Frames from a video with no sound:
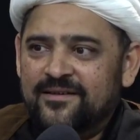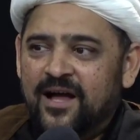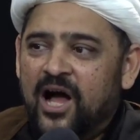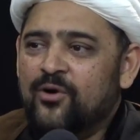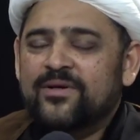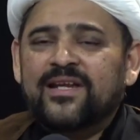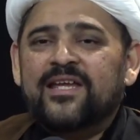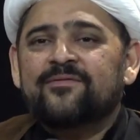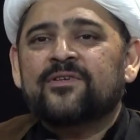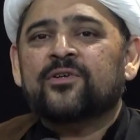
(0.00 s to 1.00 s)
How can I
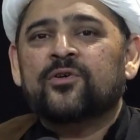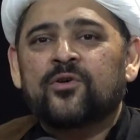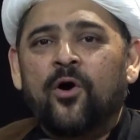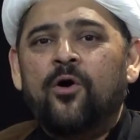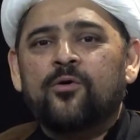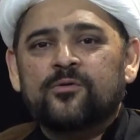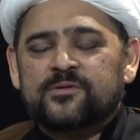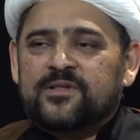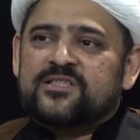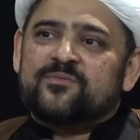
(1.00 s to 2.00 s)
even go
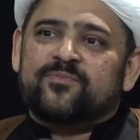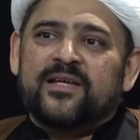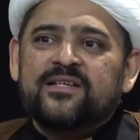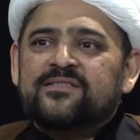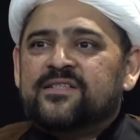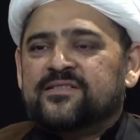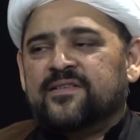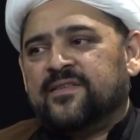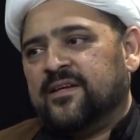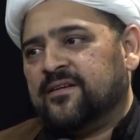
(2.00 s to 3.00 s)
to explain such a
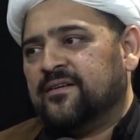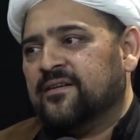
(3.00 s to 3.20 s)
thing